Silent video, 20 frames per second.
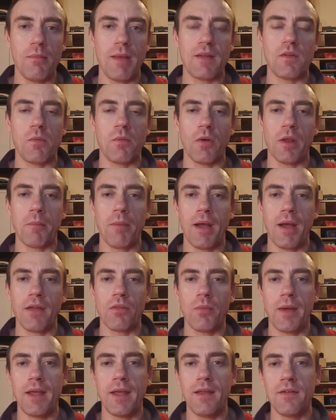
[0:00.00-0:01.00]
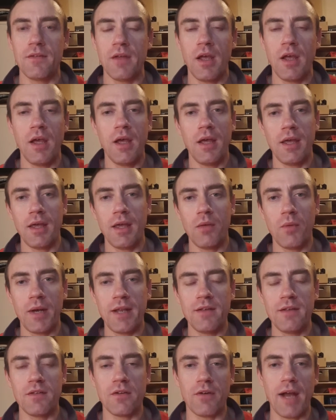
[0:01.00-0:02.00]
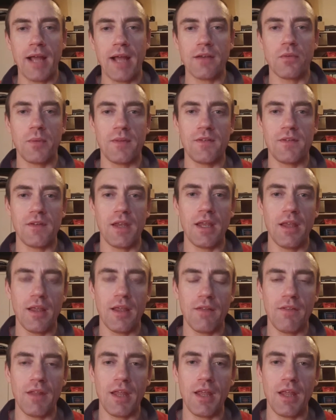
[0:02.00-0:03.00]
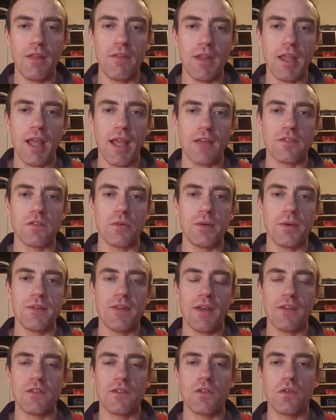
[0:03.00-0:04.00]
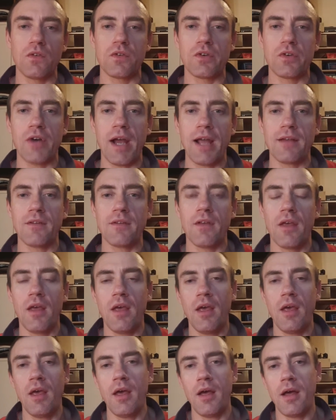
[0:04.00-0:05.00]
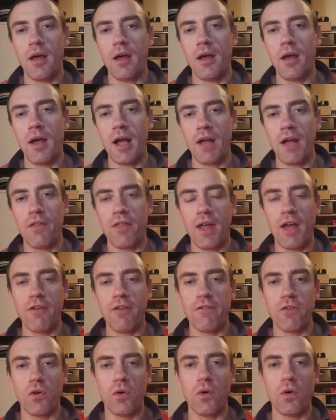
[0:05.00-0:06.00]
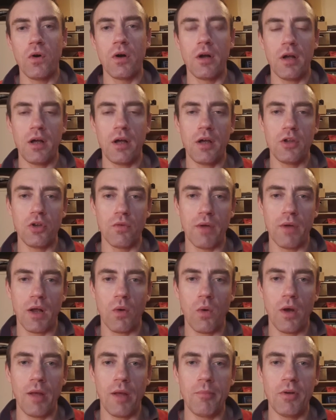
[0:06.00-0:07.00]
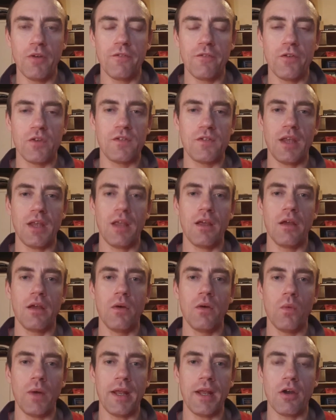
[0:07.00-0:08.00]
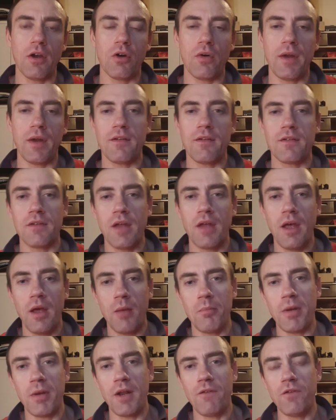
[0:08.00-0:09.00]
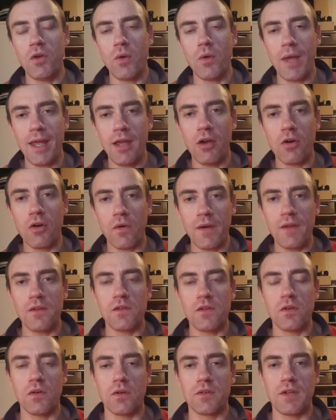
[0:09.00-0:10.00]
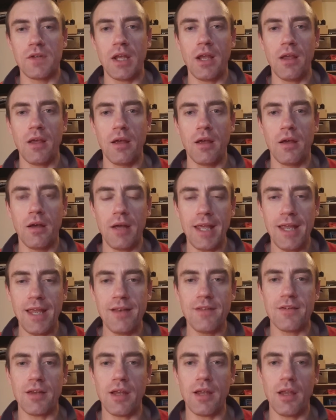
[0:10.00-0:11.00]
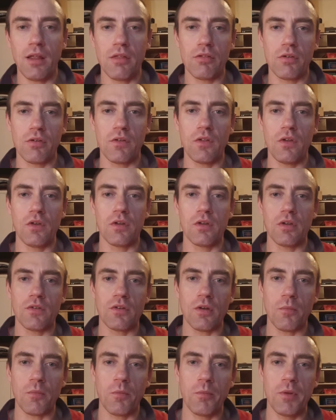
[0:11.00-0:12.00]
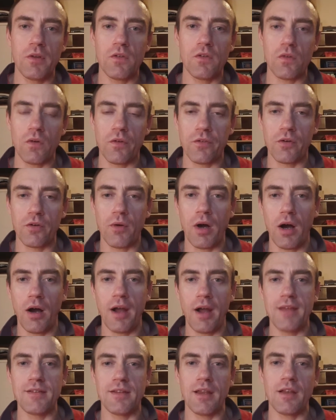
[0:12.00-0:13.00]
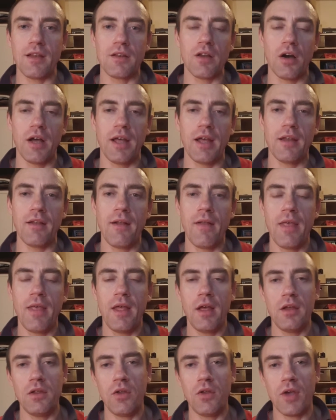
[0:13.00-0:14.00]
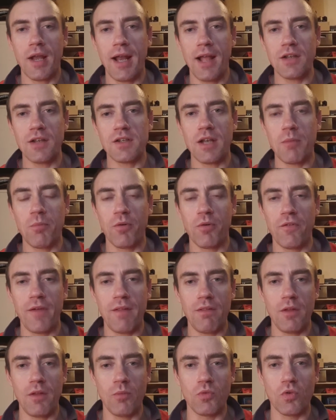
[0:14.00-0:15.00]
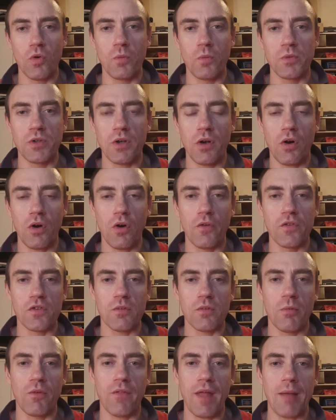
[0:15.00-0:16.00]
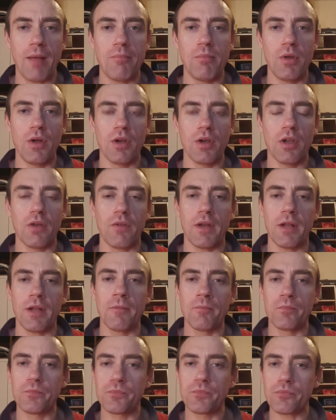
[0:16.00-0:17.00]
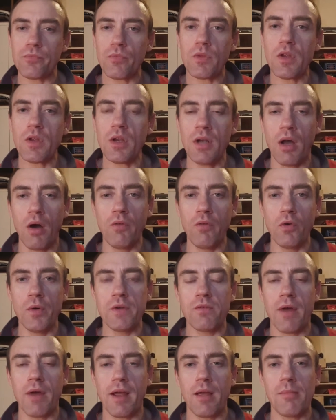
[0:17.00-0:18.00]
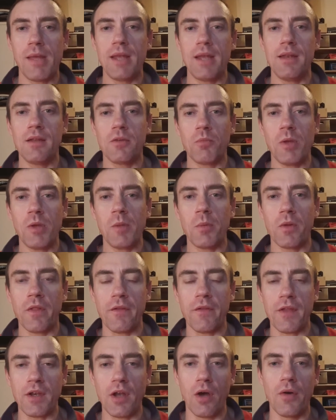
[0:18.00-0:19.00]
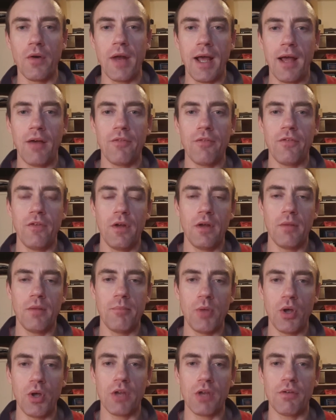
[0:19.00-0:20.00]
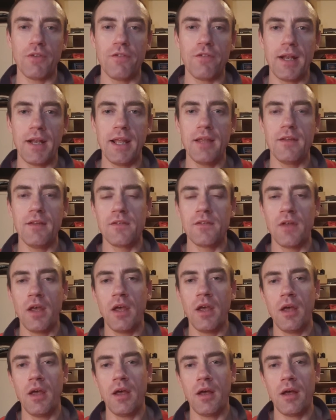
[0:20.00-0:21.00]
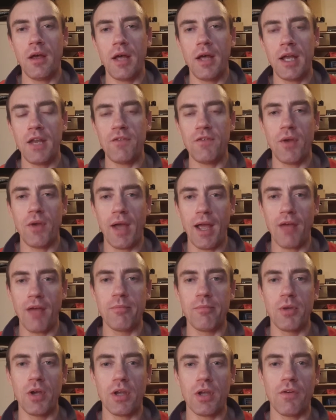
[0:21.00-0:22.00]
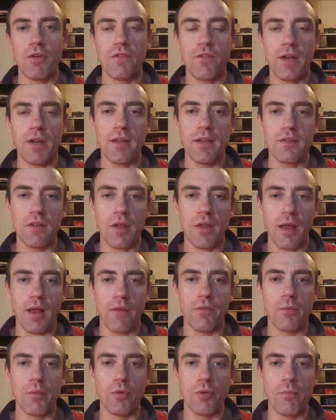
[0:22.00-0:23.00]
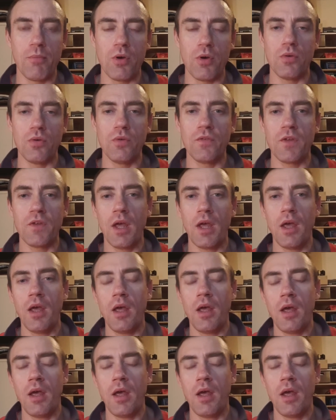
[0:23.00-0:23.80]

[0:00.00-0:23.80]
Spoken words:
the metabolic pathways. It will interact with zinc in the gastrointestinal tract, and therefore your requirement for zinc will increase. But if you increase your zinc intake through the use of supplements or through a high zinc diet, you can actually prevent the absorption of some of that mercury. Now, I've always recommended to people that they don't have mercury fillings, and if you have mercury fillings, that you have them removed.